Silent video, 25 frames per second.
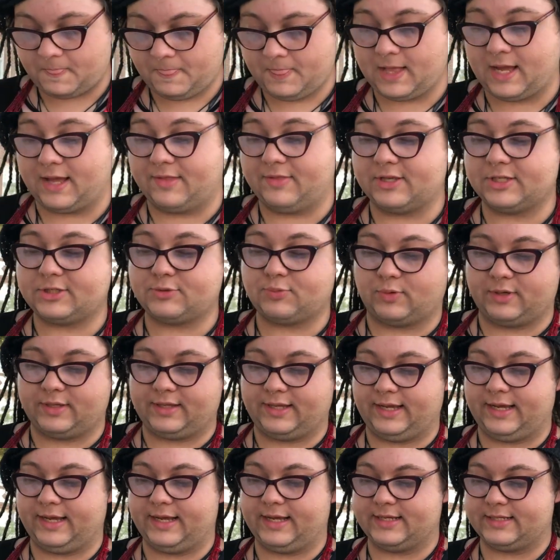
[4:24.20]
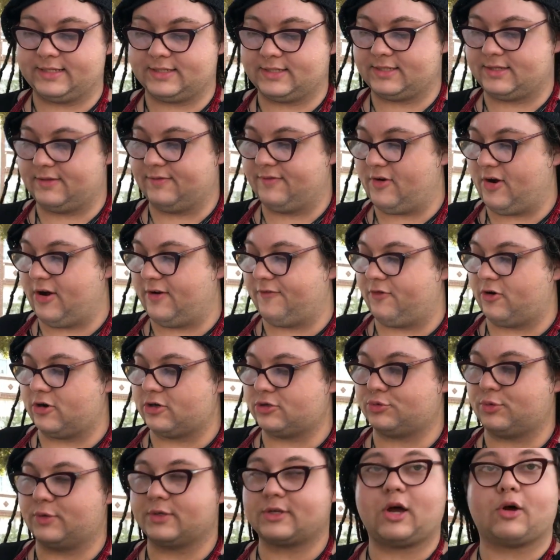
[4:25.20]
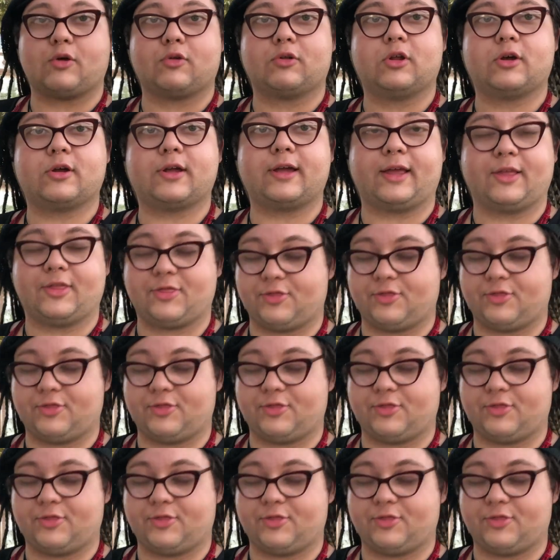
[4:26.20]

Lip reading: Okay, this one is the very first one, called Looking